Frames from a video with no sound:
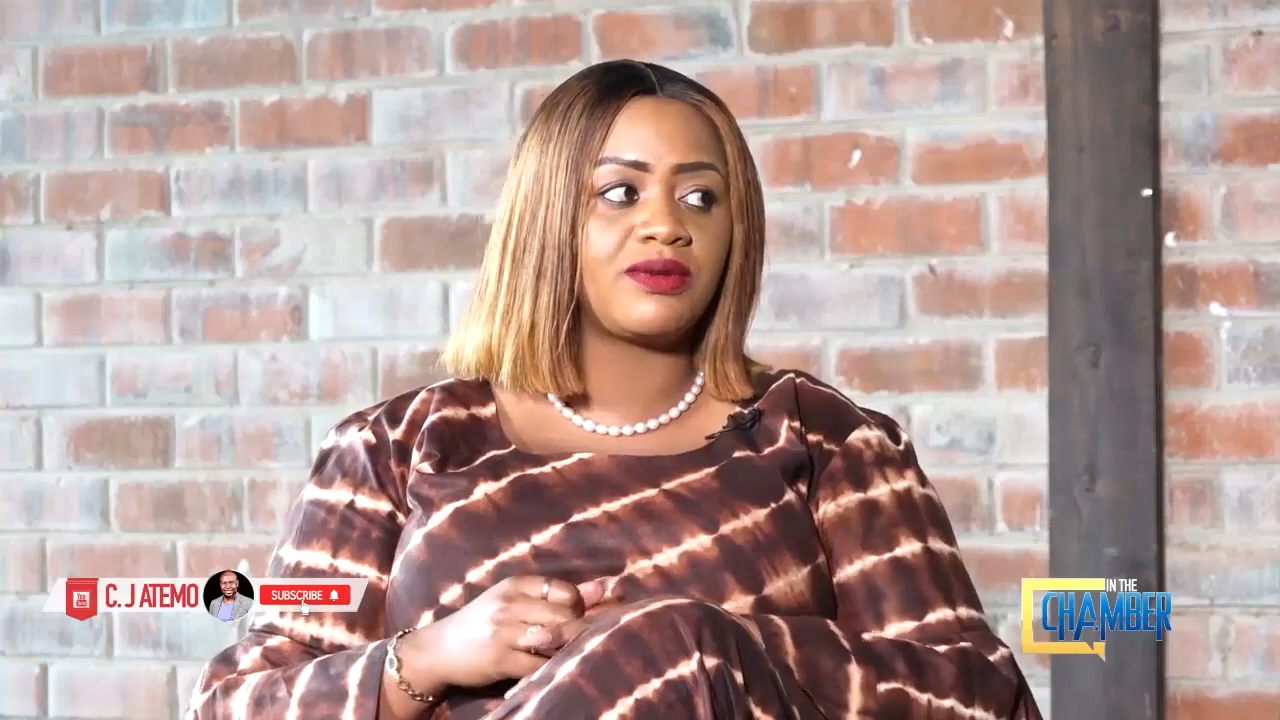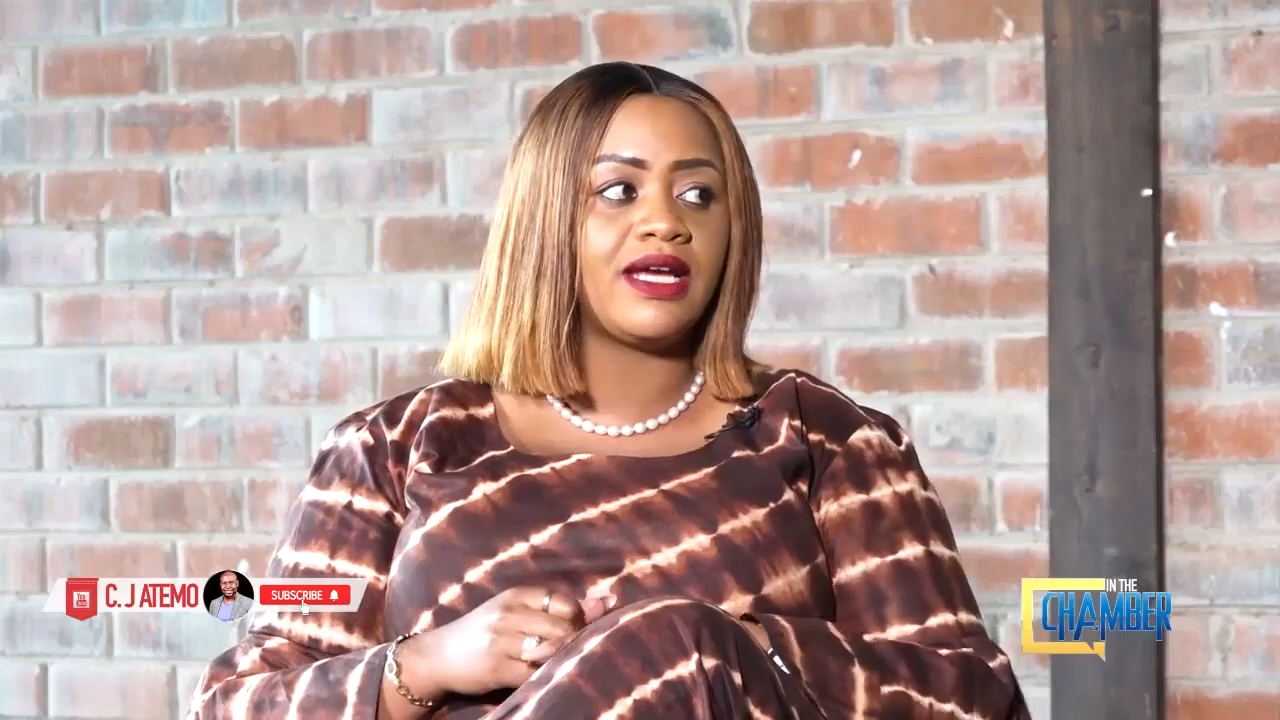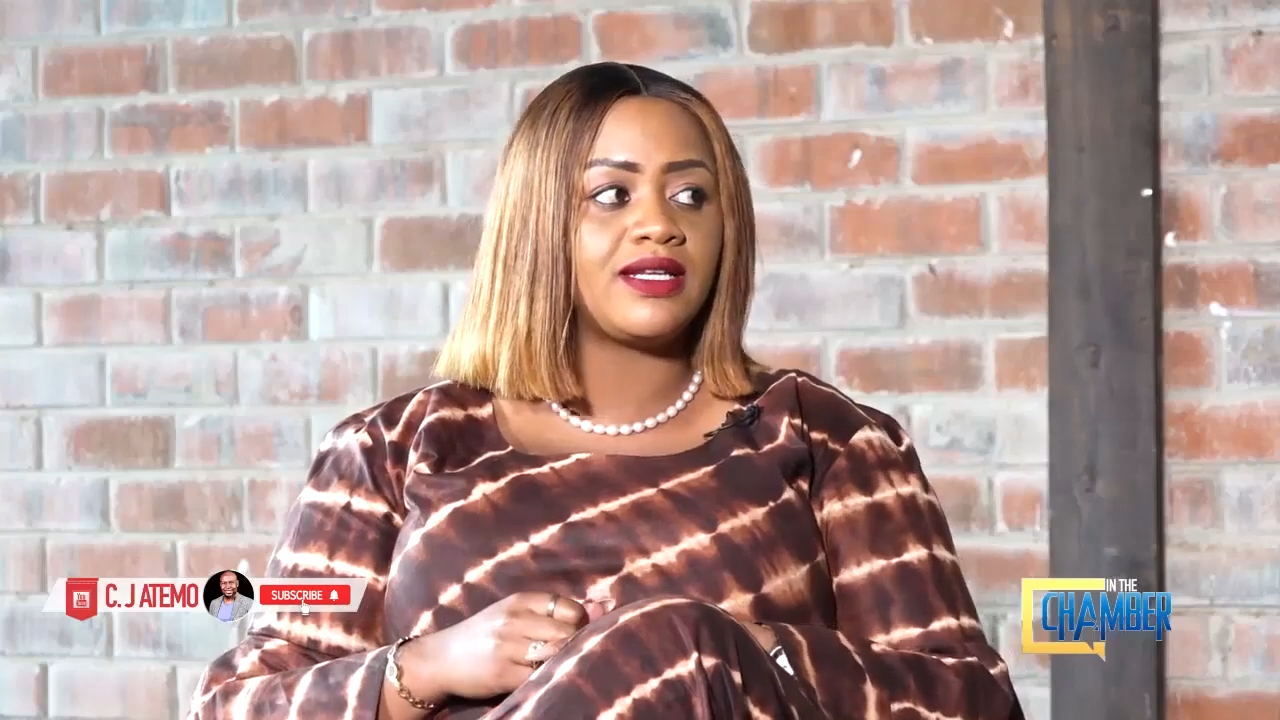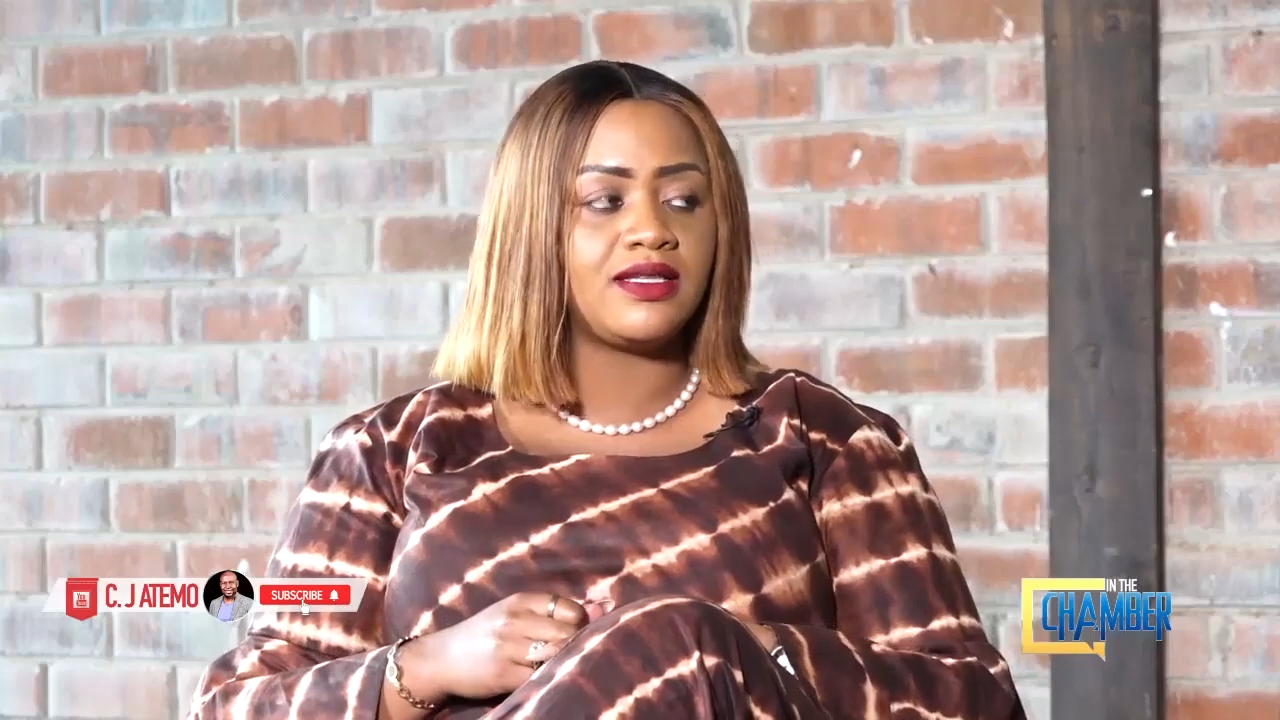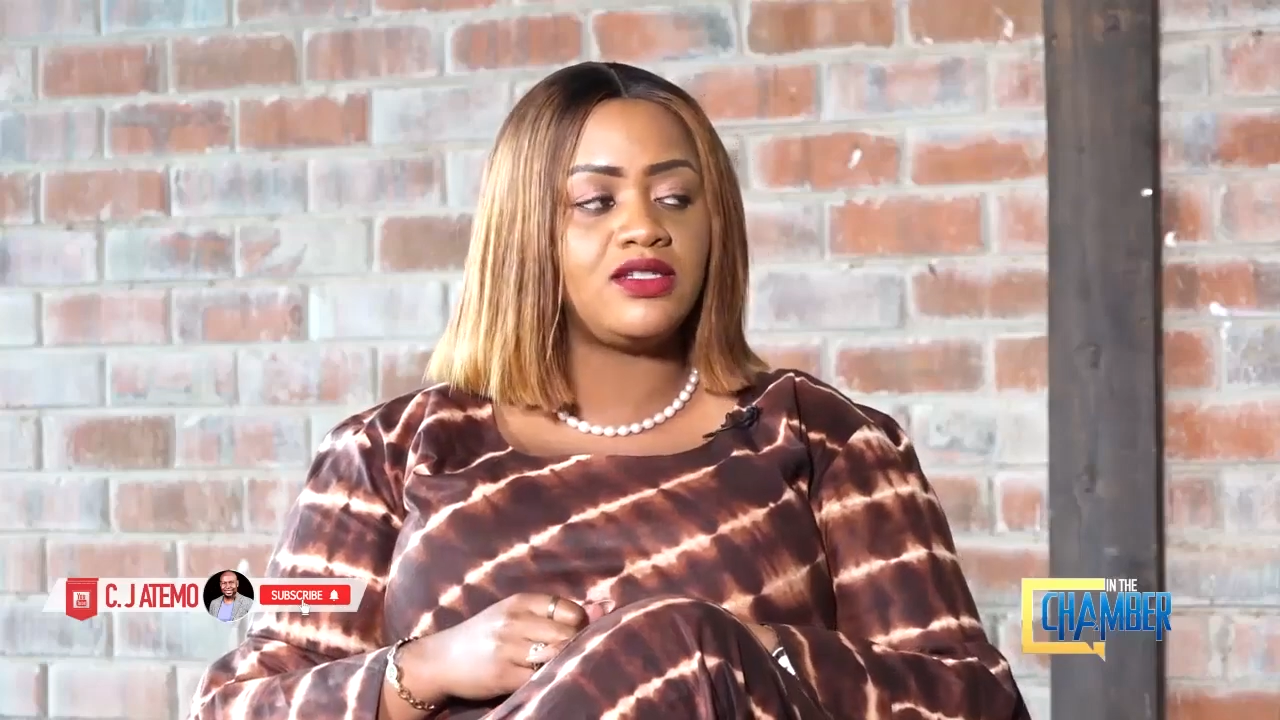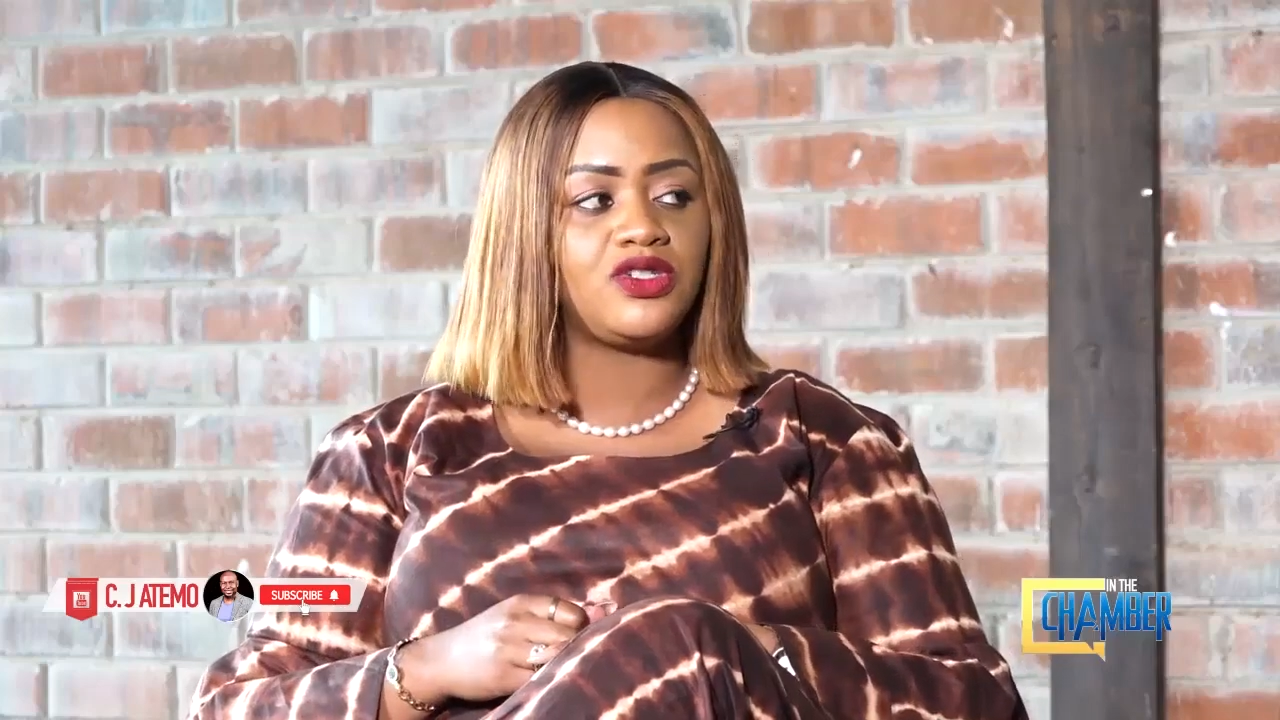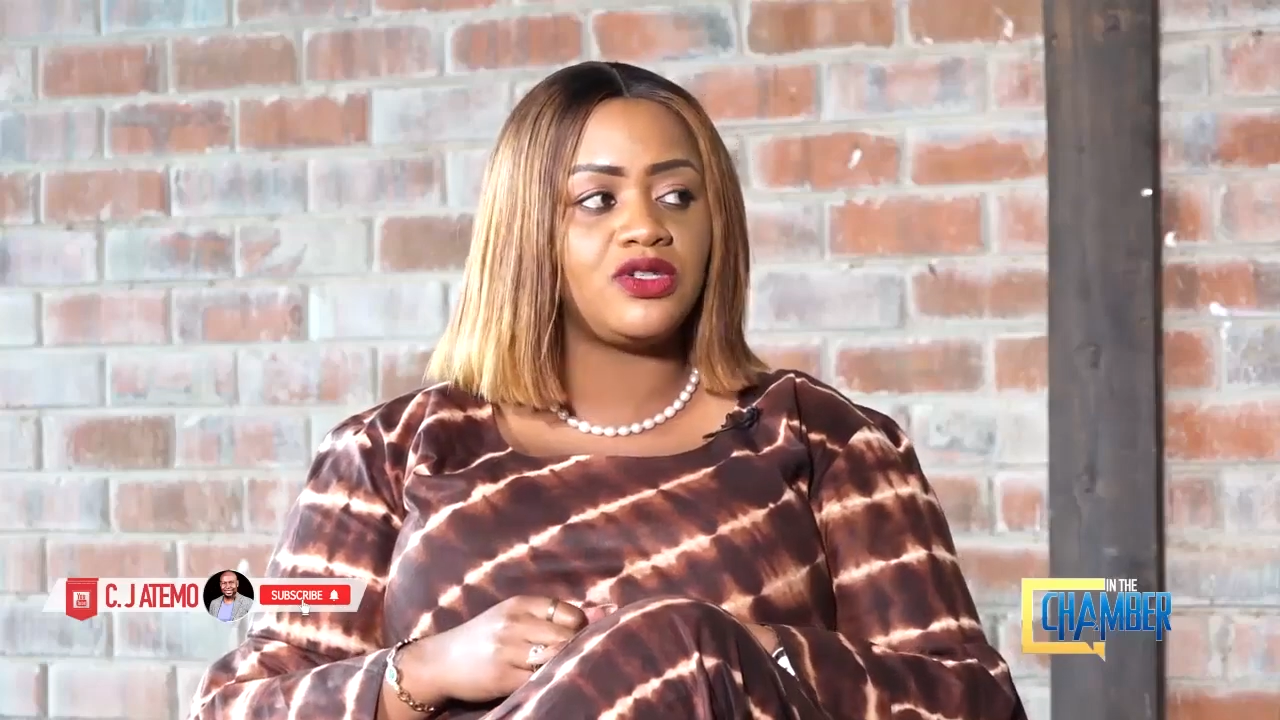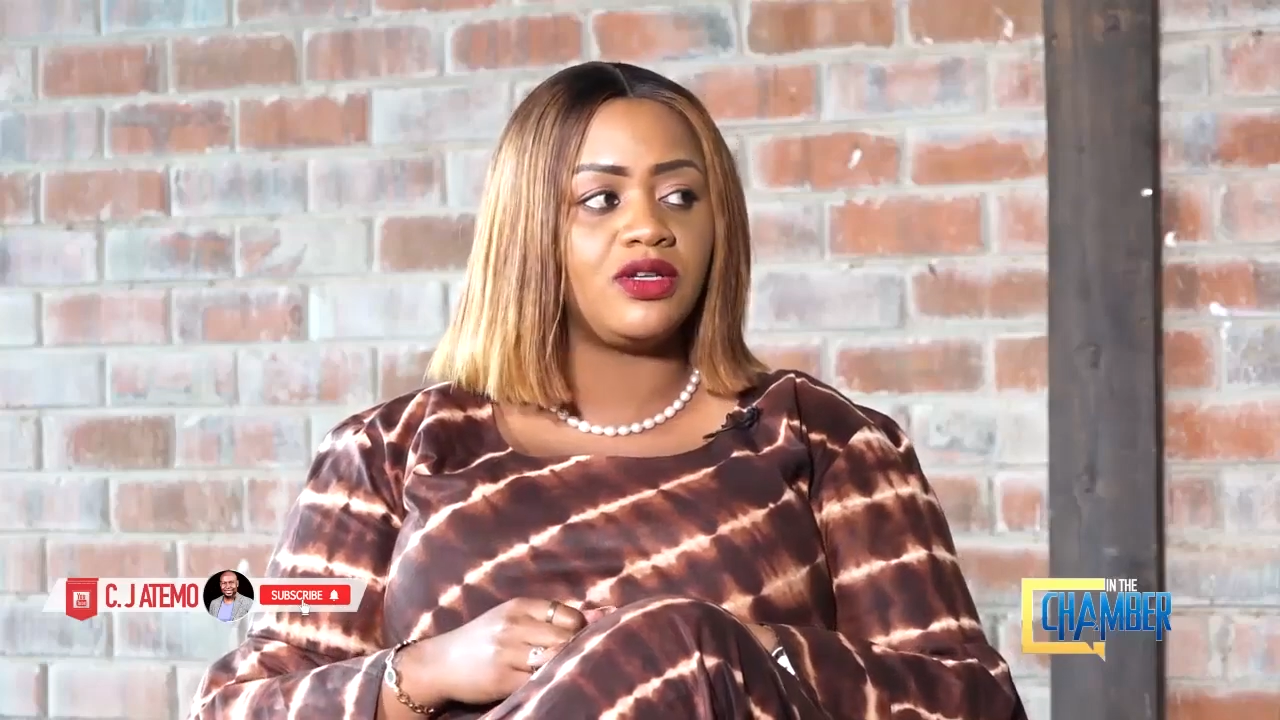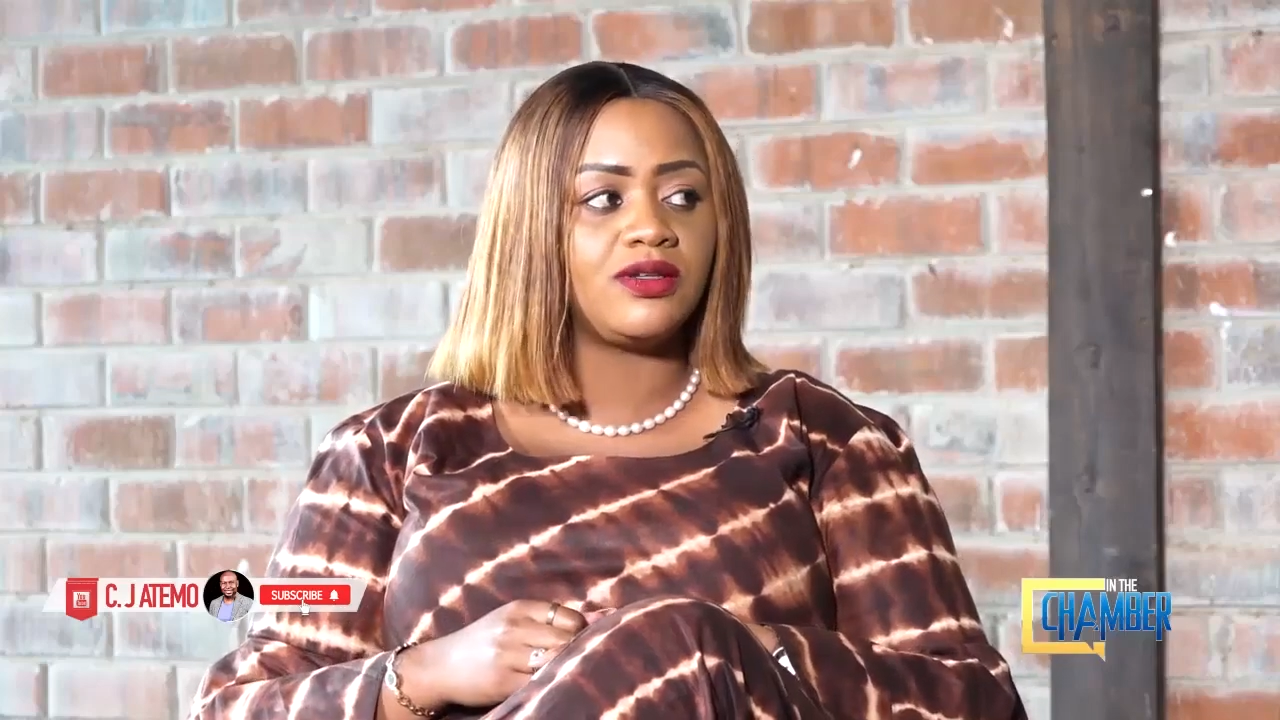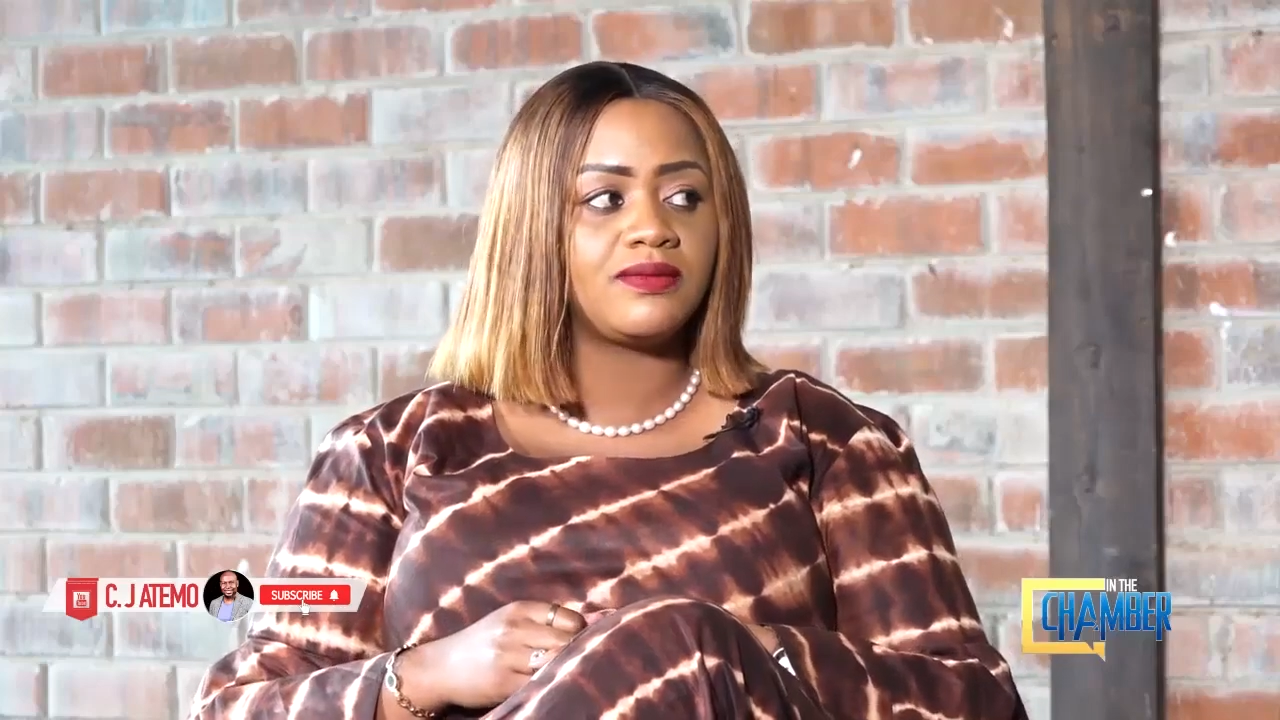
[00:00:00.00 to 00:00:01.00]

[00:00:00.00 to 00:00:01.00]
right as it should.